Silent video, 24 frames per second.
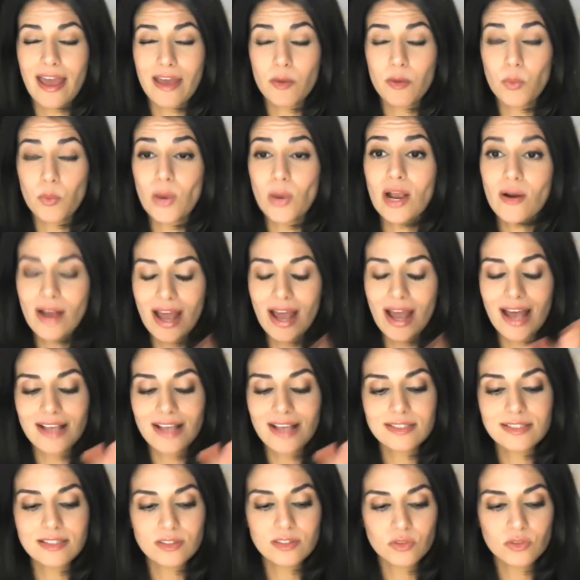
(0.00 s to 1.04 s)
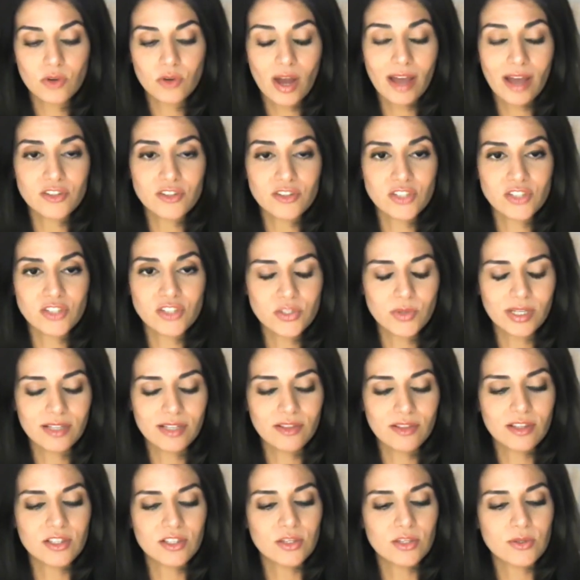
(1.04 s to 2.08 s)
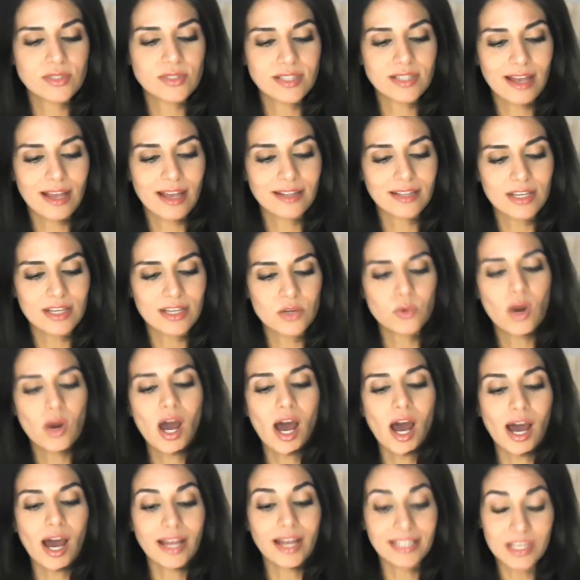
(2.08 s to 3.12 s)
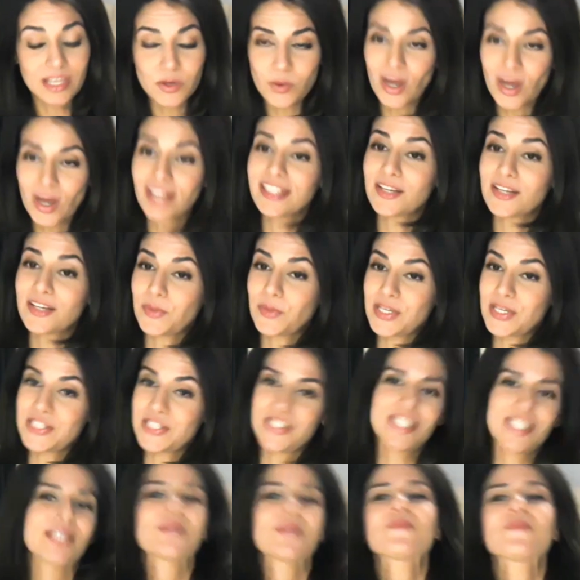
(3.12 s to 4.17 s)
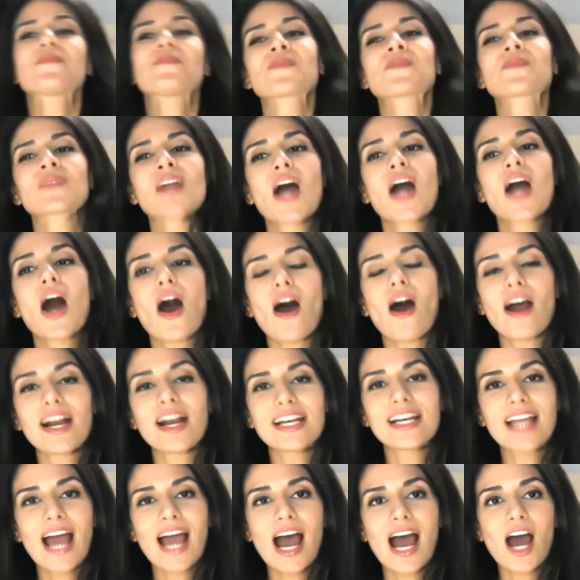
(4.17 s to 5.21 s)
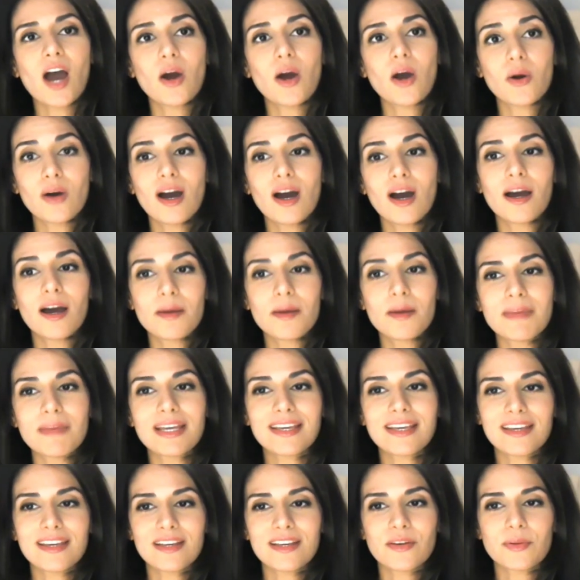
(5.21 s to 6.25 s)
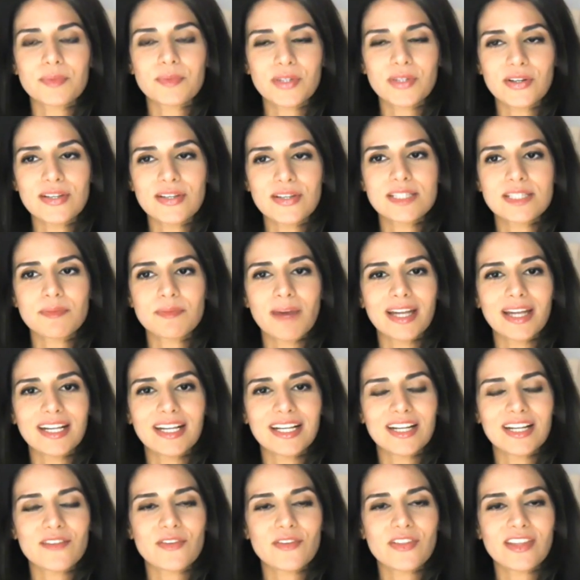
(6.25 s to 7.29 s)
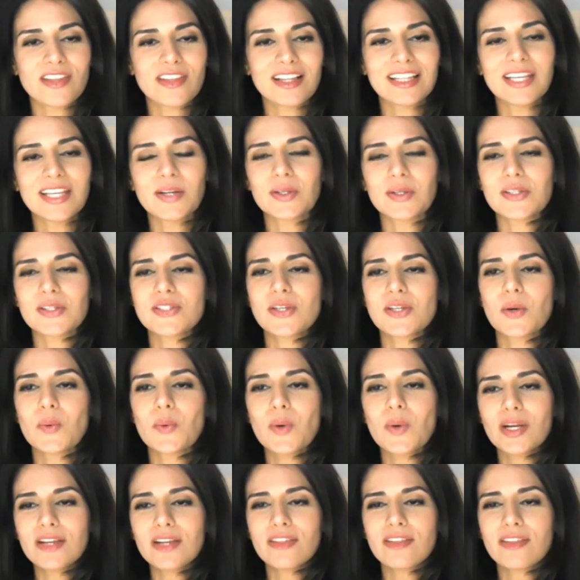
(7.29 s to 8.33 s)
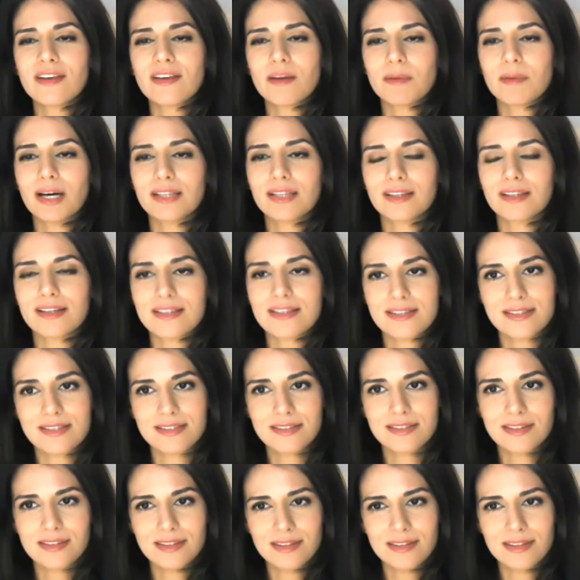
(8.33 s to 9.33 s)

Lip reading: Whereas I just read in the news that Iranian regime are now making cryptocurrency mining and everything legal. So what do you think about this?